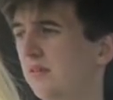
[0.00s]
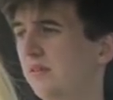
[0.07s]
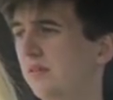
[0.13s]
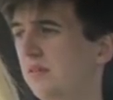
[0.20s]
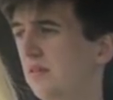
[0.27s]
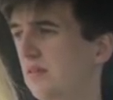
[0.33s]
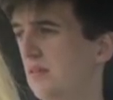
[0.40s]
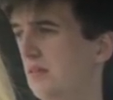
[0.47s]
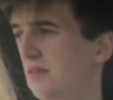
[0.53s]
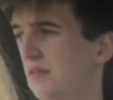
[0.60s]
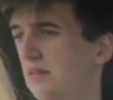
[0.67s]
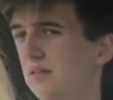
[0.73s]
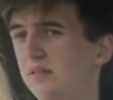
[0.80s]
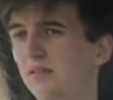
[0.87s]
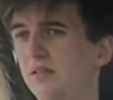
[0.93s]

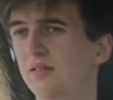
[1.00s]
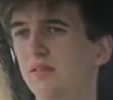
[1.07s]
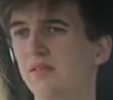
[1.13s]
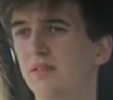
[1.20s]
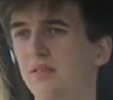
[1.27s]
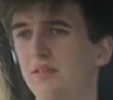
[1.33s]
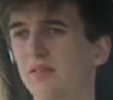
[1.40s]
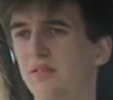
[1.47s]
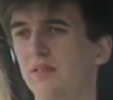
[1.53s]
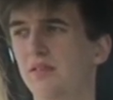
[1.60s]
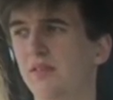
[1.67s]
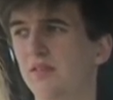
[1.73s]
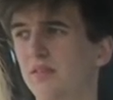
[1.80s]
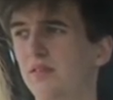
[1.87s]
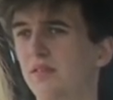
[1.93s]
The person shown says nothing.